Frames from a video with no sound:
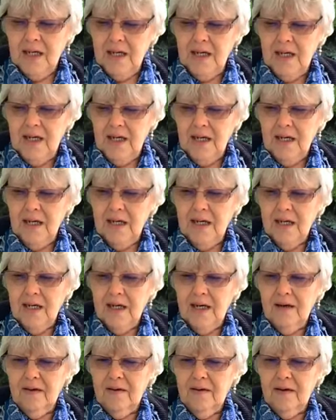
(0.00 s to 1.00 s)
Uh,
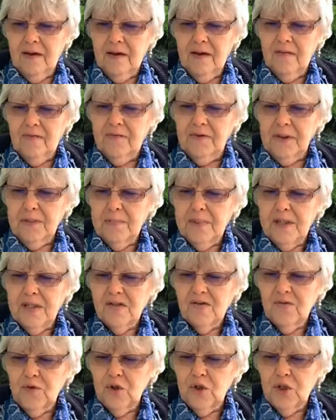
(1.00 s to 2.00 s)

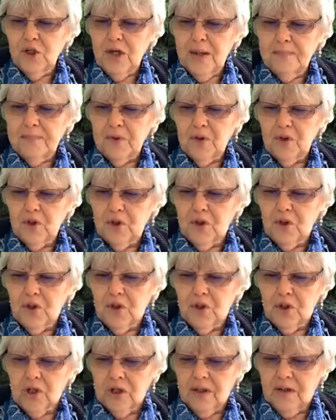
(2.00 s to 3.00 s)
Philippians, first
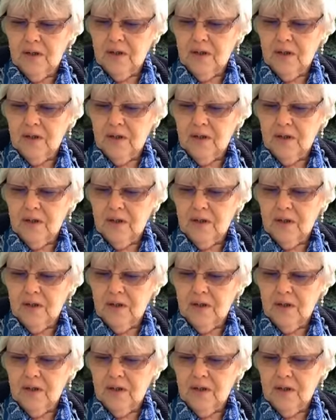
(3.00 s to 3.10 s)
chapter,